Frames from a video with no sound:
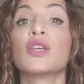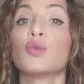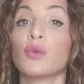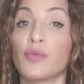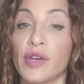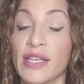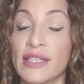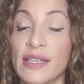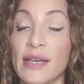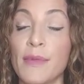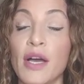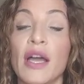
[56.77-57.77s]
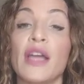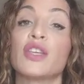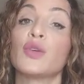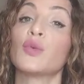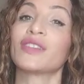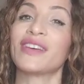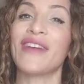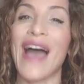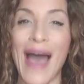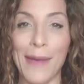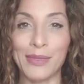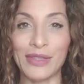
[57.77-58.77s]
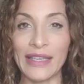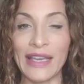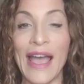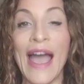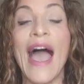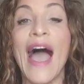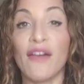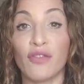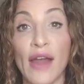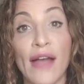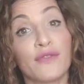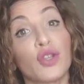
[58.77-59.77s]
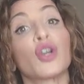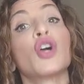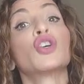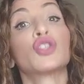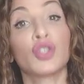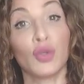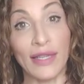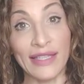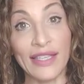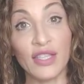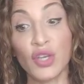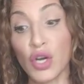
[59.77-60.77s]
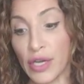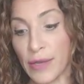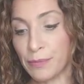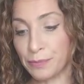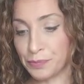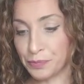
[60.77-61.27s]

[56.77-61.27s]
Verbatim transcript: you will break stigma, and you will live happily ever after. So let's get started.